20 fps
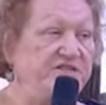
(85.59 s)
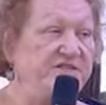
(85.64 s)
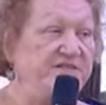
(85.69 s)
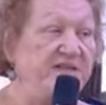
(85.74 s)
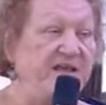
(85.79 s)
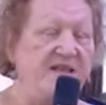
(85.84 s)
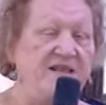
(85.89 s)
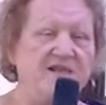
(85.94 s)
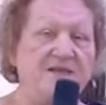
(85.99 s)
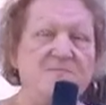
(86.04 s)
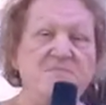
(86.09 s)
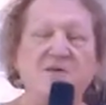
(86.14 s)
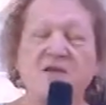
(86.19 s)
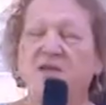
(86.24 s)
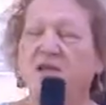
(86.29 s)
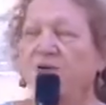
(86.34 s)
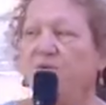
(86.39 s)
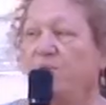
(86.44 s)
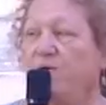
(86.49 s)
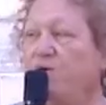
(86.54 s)
Salem.
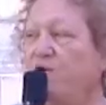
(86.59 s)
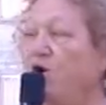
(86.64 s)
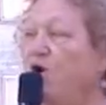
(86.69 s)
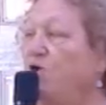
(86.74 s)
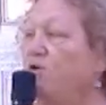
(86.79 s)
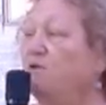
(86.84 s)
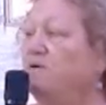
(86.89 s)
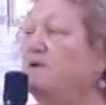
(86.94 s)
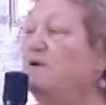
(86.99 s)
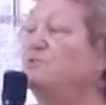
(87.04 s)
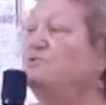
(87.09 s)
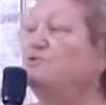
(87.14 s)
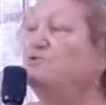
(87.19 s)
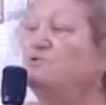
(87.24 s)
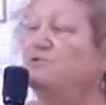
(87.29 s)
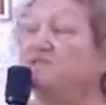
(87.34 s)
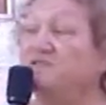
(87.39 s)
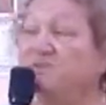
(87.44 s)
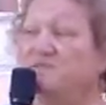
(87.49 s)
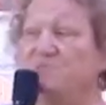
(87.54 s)
We call her our
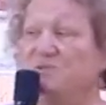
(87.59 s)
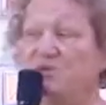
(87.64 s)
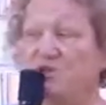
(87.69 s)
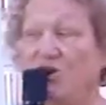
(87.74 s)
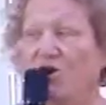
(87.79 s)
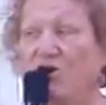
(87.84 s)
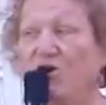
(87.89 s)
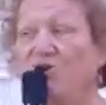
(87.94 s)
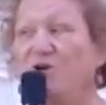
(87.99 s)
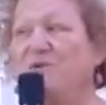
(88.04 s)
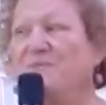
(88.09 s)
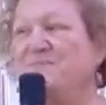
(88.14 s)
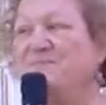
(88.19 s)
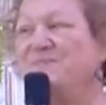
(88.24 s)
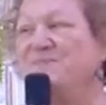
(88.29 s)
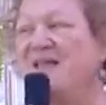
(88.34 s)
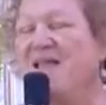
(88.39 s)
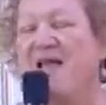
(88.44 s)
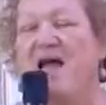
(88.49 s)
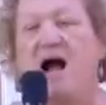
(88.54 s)
tourism czar.
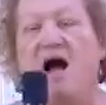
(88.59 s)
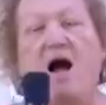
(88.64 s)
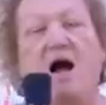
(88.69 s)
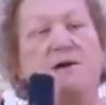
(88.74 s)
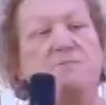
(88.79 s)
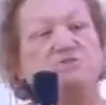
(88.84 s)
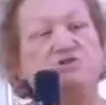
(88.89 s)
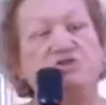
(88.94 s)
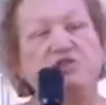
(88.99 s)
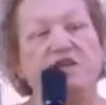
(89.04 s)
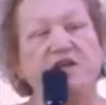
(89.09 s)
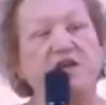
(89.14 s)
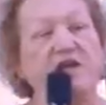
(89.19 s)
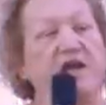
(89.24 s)
She